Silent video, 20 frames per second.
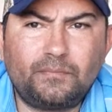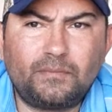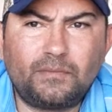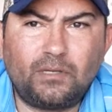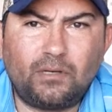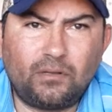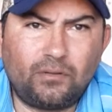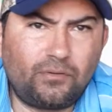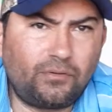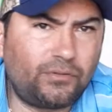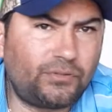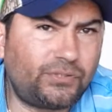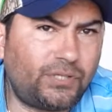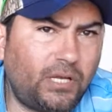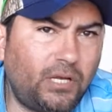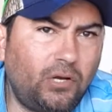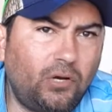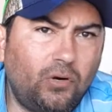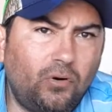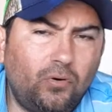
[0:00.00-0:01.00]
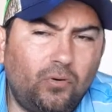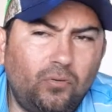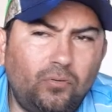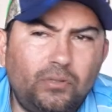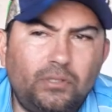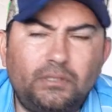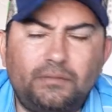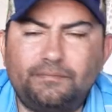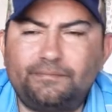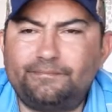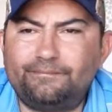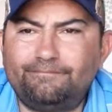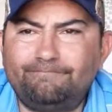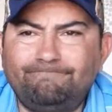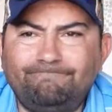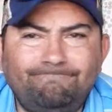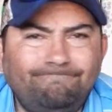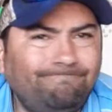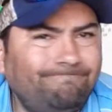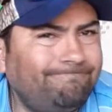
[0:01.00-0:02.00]
Others, they go and
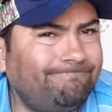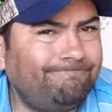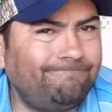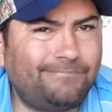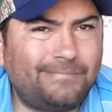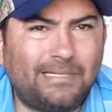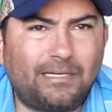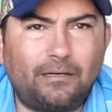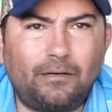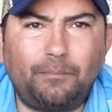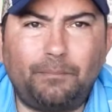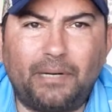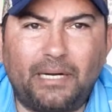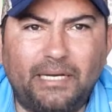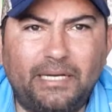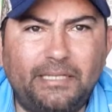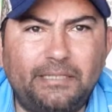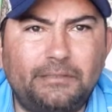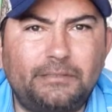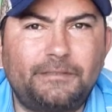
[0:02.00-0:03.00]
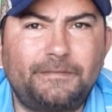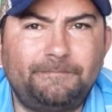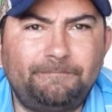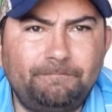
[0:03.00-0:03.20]
not a bite.